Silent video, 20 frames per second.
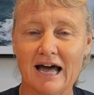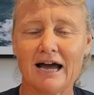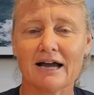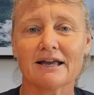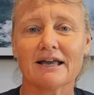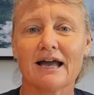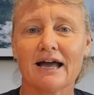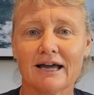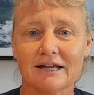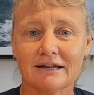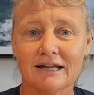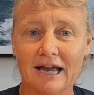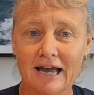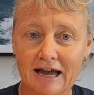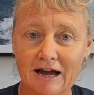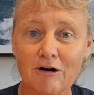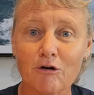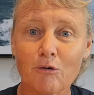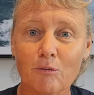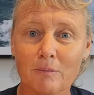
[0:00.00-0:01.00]
that can
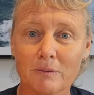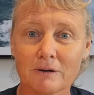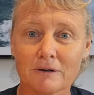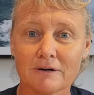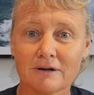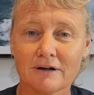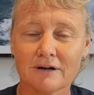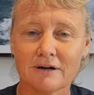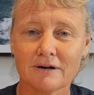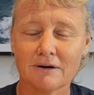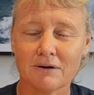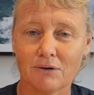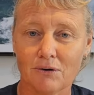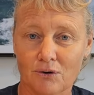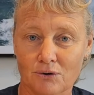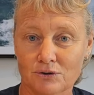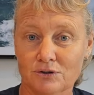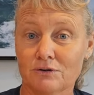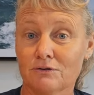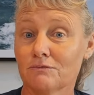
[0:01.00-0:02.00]
help
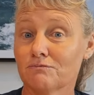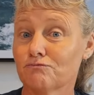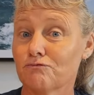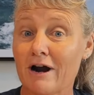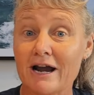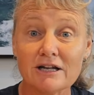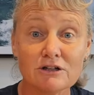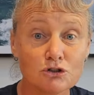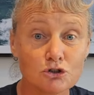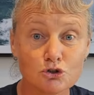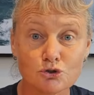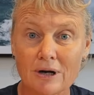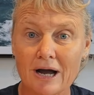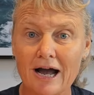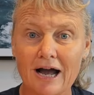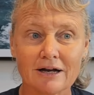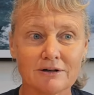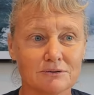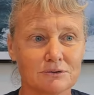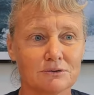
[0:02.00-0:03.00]
on a
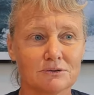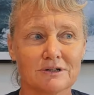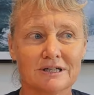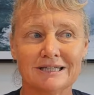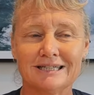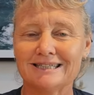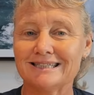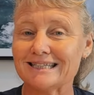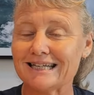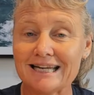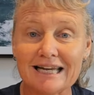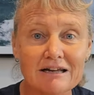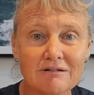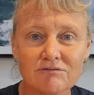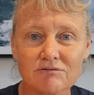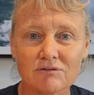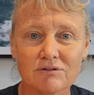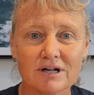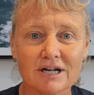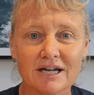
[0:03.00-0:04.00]
racetrack or in a
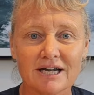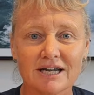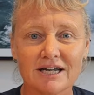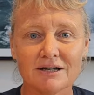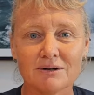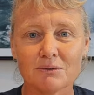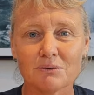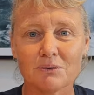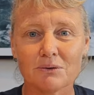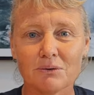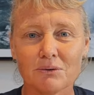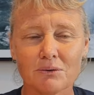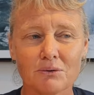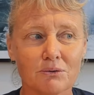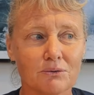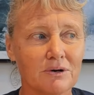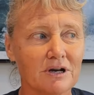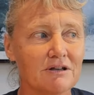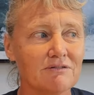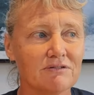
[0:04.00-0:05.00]
delivery,
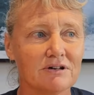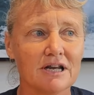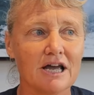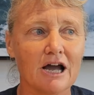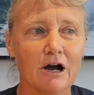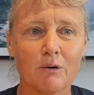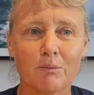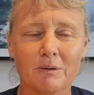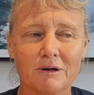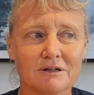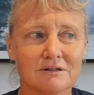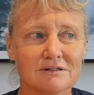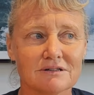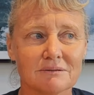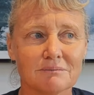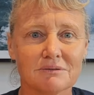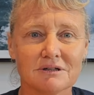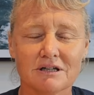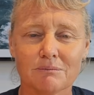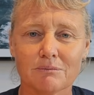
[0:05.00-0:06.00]
or even helping
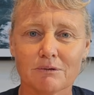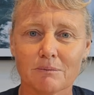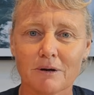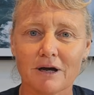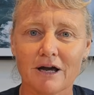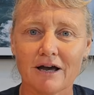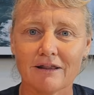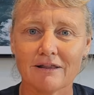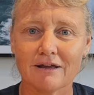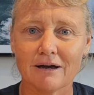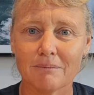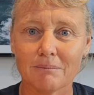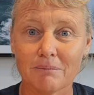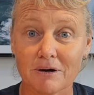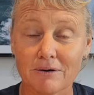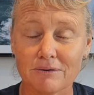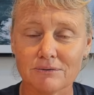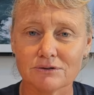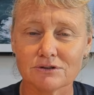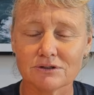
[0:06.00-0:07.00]
somebody prepare their
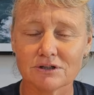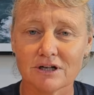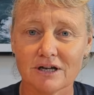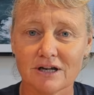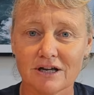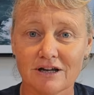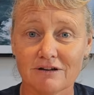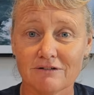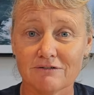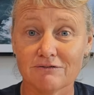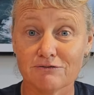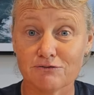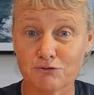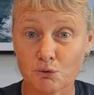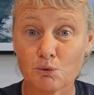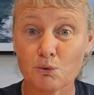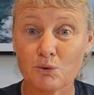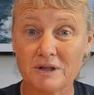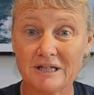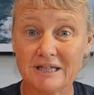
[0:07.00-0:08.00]
boat
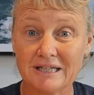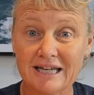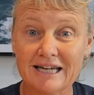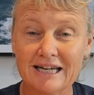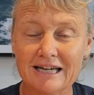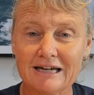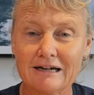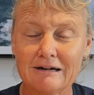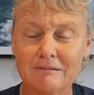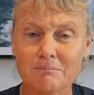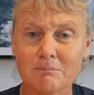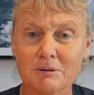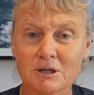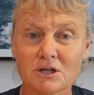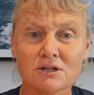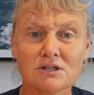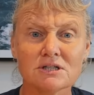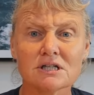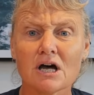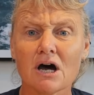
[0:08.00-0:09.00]
for the year.
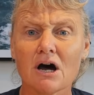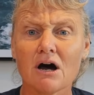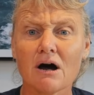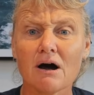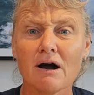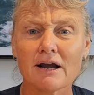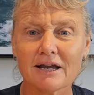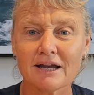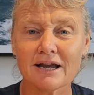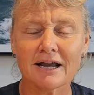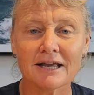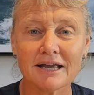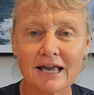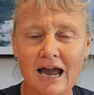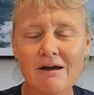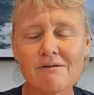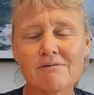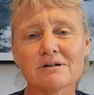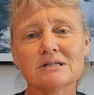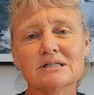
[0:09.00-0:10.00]
Because I can
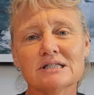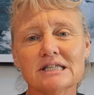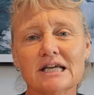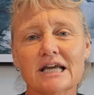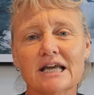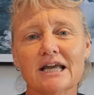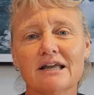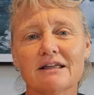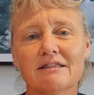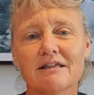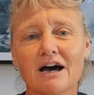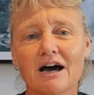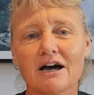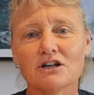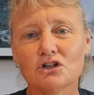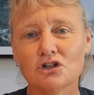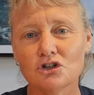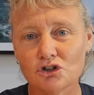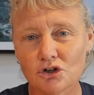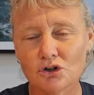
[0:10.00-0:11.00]
guarantee
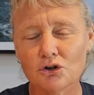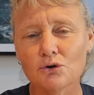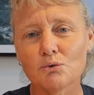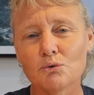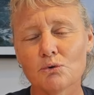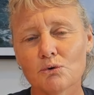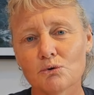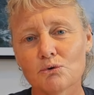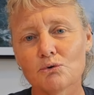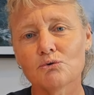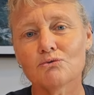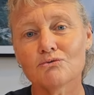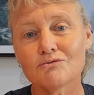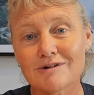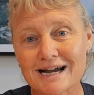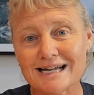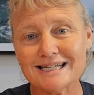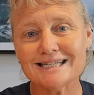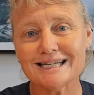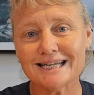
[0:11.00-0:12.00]
that you
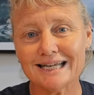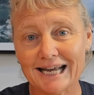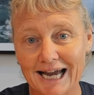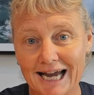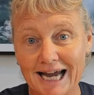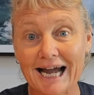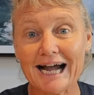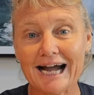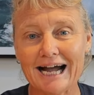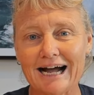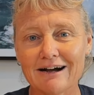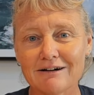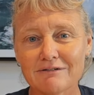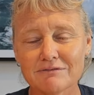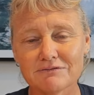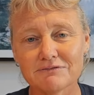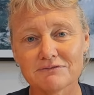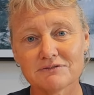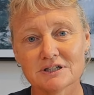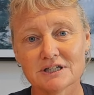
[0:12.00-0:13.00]
already
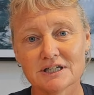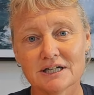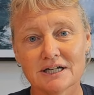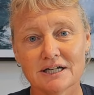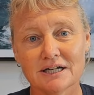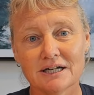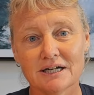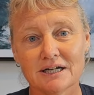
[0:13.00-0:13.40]
have